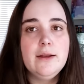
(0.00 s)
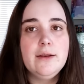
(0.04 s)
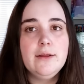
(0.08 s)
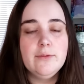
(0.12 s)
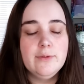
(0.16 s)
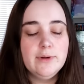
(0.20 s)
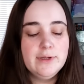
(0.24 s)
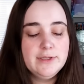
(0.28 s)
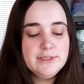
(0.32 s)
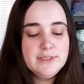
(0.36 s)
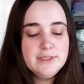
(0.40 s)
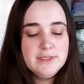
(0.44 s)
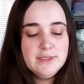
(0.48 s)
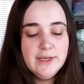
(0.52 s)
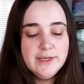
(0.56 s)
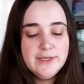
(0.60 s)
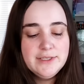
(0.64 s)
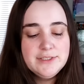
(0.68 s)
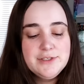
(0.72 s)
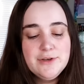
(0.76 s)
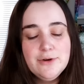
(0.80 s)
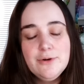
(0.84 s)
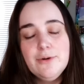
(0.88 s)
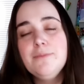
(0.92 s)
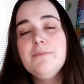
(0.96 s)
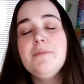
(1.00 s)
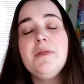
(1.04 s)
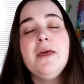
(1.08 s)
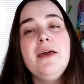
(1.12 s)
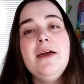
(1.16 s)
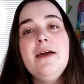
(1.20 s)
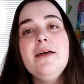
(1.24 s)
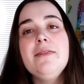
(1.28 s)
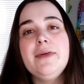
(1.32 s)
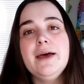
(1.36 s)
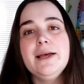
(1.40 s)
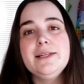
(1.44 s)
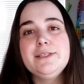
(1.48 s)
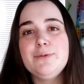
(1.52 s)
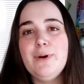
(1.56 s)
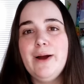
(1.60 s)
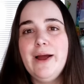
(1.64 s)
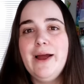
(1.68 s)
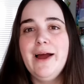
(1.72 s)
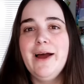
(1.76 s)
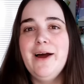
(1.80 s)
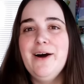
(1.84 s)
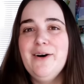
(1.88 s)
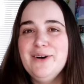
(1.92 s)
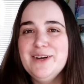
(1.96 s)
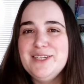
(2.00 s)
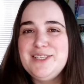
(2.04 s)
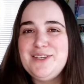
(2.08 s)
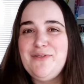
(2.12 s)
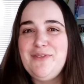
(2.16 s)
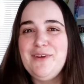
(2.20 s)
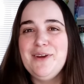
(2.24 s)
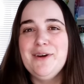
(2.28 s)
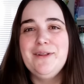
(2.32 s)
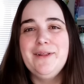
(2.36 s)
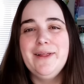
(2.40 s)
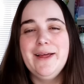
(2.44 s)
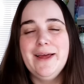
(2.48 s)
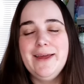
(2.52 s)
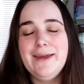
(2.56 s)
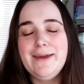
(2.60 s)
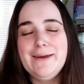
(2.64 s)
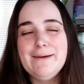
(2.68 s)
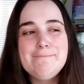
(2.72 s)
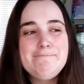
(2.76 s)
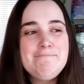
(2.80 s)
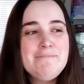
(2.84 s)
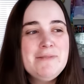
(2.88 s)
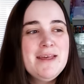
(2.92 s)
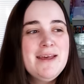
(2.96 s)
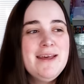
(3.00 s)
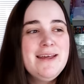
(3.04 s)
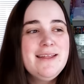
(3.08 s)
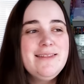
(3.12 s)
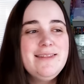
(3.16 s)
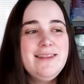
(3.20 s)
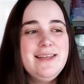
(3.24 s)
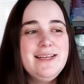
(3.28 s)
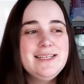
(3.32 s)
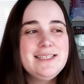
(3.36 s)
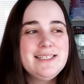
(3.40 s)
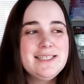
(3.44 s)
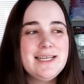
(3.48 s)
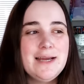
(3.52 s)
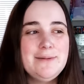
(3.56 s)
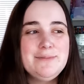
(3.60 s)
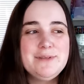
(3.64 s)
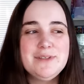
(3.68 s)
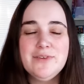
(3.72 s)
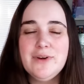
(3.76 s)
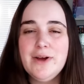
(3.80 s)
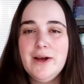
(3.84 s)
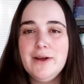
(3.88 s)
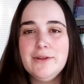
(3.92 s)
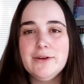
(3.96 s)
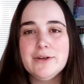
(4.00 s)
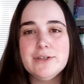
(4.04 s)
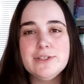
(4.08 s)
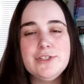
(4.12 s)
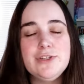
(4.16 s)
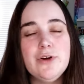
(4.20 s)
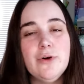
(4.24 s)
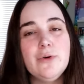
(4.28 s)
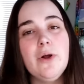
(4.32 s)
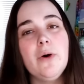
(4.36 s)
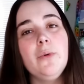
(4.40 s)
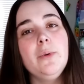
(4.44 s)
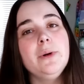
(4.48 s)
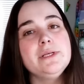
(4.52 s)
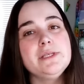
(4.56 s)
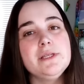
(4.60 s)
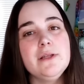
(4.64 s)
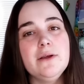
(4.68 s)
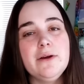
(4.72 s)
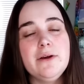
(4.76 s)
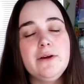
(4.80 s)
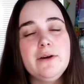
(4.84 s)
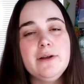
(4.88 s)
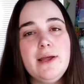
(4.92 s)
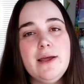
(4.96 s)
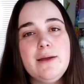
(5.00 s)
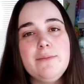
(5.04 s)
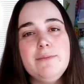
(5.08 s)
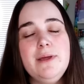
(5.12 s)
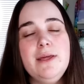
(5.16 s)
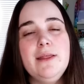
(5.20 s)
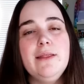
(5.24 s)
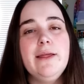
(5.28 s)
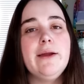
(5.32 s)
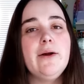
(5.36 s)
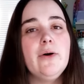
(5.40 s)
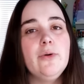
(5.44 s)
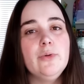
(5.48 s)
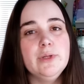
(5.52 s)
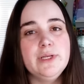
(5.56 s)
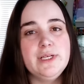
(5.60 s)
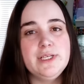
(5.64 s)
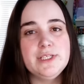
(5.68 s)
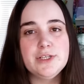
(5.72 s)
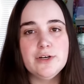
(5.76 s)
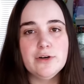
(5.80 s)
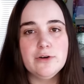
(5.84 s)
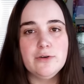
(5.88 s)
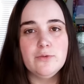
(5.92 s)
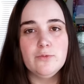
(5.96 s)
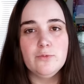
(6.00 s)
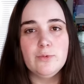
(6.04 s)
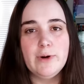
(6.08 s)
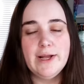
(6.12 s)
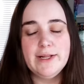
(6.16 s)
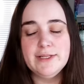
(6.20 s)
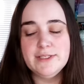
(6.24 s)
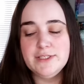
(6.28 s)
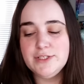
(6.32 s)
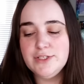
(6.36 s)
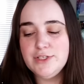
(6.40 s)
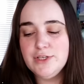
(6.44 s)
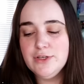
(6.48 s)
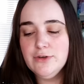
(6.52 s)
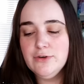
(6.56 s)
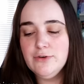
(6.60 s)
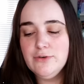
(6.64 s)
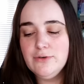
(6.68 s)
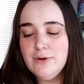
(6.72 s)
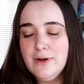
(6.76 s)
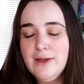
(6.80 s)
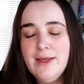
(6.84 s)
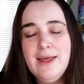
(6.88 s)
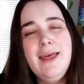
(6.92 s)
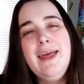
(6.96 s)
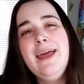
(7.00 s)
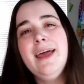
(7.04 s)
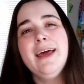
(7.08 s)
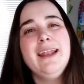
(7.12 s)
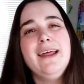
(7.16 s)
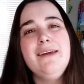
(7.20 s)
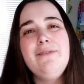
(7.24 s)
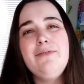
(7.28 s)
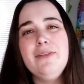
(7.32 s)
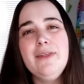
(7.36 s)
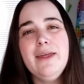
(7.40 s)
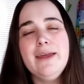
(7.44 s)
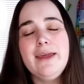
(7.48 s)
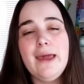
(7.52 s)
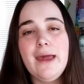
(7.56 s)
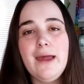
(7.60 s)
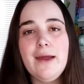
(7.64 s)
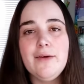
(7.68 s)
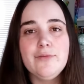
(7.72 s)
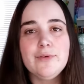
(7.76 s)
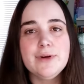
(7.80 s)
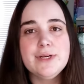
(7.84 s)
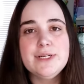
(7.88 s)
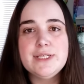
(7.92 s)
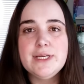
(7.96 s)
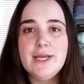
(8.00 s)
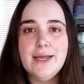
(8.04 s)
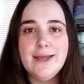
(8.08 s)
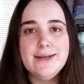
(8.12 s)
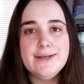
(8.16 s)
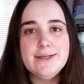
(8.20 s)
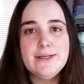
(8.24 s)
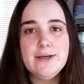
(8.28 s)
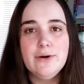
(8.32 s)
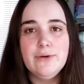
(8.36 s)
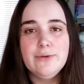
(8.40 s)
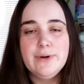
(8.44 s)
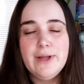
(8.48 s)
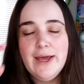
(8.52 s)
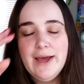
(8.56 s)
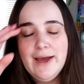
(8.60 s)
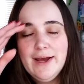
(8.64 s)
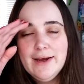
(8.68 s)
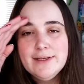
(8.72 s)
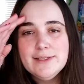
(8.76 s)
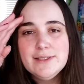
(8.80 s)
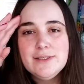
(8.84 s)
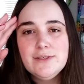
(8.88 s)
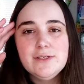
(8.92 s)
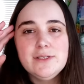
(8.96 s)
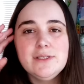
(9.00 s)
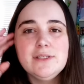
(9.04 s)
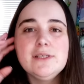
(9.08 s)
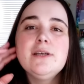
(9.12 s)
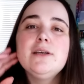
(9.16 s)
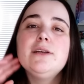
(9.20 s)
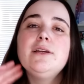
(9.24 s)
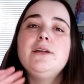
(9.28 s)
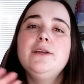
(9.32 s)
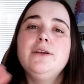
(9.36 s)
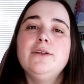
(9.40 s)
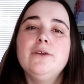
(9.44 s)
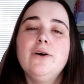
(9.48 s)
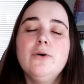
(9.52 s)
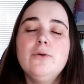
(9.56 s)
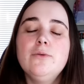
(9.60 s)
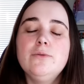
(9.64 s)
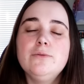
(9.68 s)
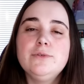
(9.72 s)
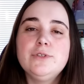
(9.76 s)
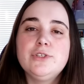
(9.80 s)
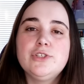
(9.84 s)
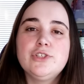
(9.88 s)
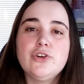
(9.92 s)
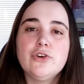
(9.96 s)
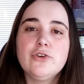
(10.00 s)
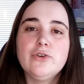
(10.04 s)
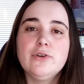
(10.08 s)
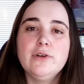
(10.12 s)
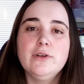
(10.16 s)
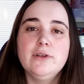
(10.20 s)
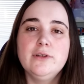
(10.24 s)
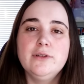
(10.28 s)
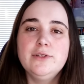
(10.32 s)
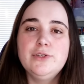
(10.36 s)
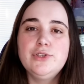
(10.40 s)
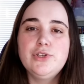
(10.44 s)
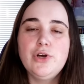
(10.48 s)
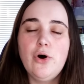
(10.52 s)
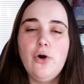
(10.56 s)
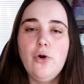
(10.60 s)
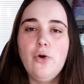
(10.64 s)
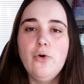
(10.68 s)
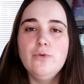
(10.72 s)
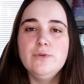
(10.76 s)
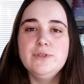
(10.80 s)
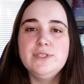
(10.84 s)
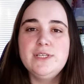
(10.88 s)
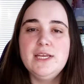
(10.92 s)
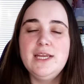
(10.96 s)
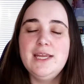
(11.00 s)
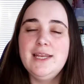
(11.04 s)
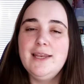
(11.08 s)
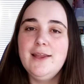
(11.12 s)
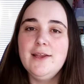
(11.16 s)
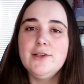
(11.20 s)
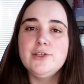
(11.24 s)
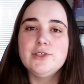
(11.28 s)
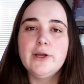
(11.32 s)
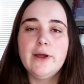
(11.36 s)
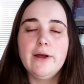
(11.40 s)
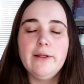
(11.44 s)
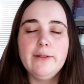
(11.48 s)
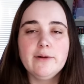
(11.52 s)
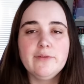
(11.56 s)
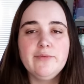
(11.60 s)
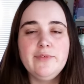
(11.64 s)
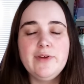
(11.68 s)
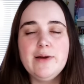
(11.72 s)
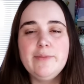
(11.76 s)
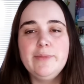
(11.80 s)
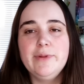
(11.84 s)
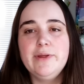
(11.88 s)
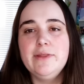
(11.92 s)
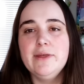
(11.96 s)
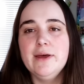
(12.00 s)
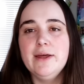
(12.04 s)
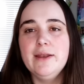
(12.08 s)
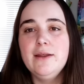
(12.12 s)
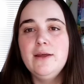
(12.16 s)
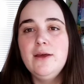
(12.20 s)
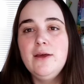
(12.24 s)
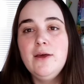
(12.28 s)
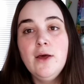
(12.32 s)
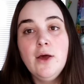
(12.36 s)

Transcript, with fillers: Anyways, like, so that's why I always feel like these types of colors don't always look good on me, like only certain reds do. And I feel like every skin tone has, you know, certain tones in each color family that